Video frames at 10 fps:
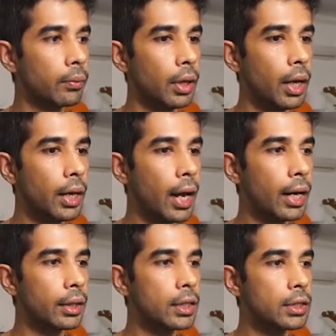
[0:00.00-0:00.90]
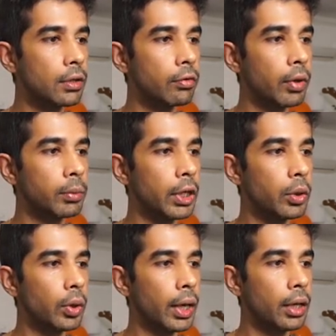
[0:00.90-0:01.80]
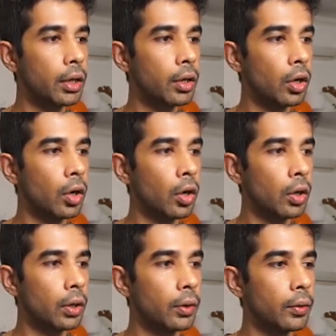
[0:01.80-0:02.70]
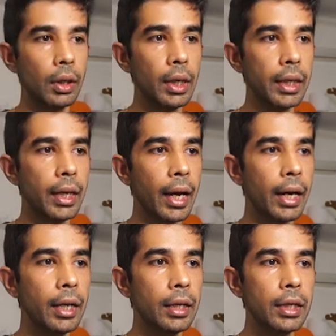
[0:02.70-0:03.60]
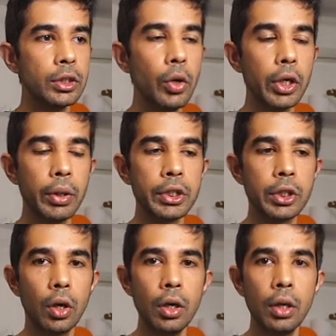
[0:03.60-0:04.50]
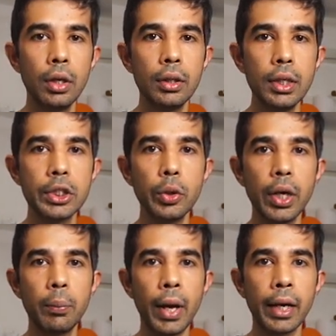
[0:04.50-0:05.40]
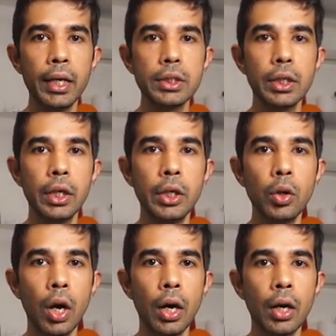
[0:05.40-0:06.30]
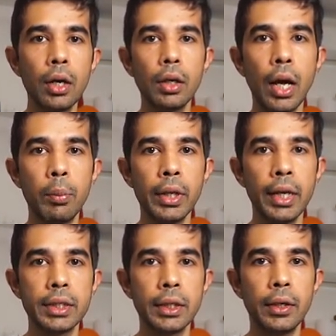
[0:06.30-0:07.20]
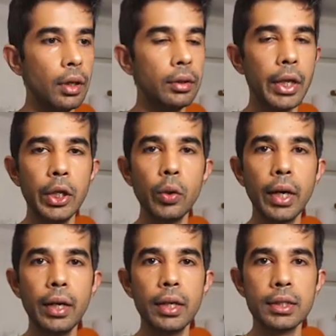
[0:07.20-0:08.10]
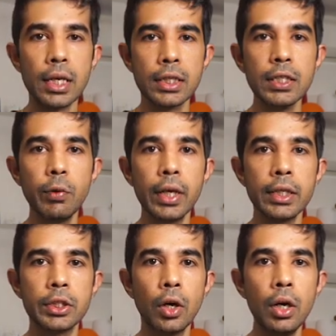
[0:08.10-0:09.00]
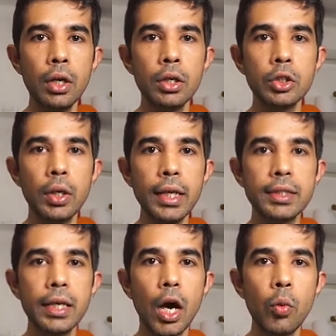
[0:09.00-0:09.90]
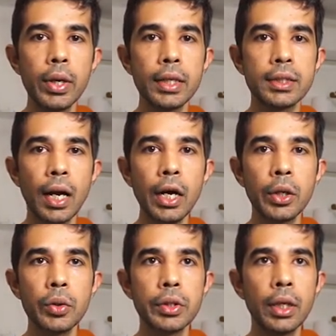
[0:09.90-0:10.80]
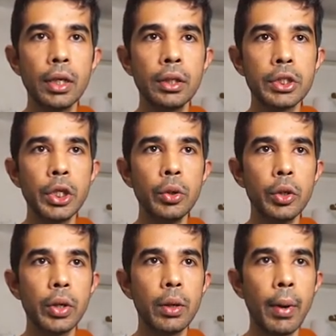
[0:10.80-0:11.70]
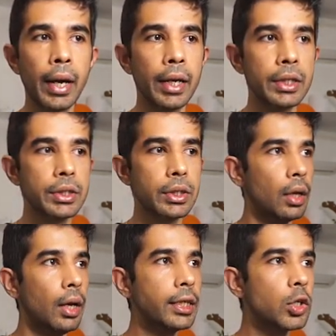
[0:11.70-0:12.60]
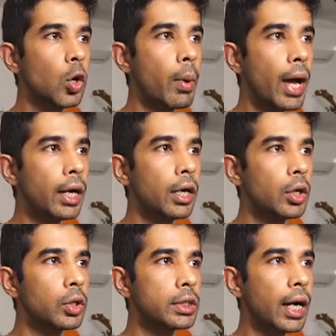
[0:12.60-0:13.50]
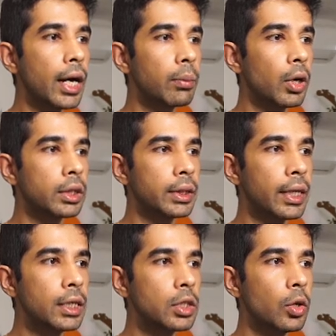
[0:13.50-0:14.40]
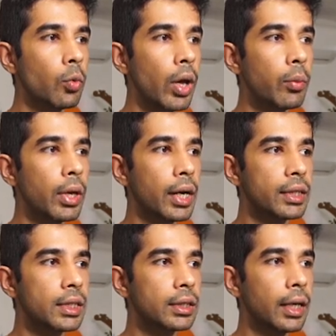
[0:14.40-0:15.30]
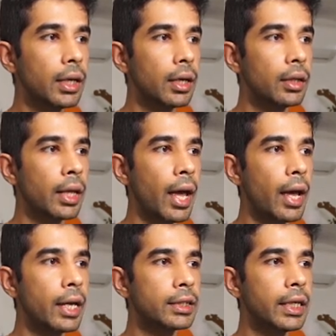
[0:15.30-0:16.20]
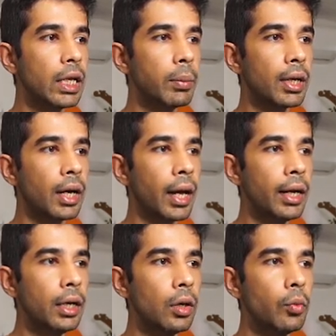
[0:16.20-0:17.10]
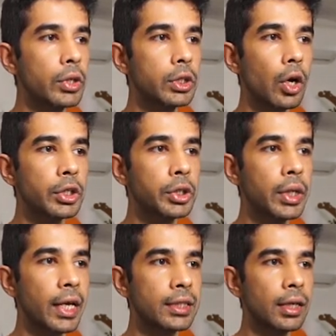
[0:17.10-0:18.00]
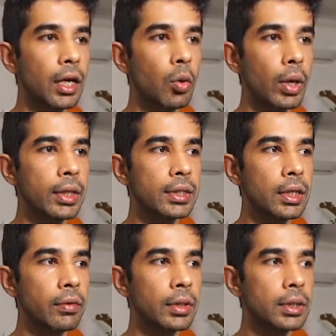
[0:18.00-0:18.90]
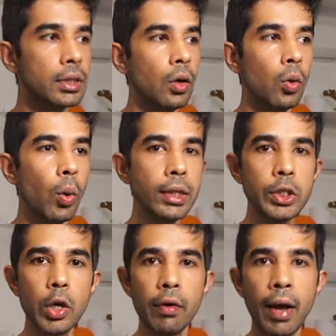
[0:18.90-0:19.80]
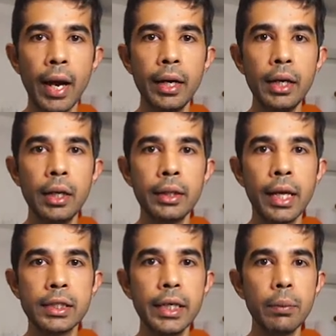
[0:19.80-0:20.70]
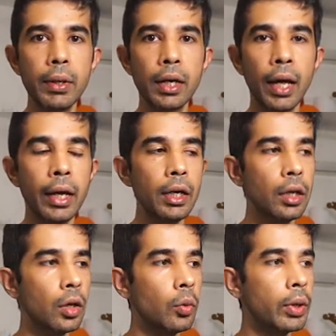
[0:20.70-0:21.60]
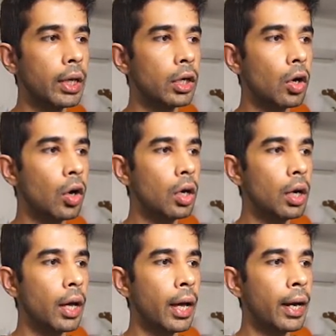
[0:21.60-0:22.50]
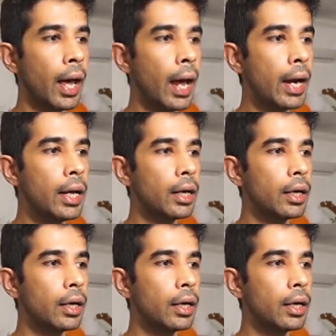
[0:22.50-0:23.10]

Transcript: and add this from the NuGet.org. Clicking Add is going to install this NuGet package into our application. The NuGet is successfully installed, so let's see how we can start using this new NuGet package. Let's go back to the startup.cs where we are registering the HTTP client which talks to the external weather service. Once you have added the HTTP client, we can call and add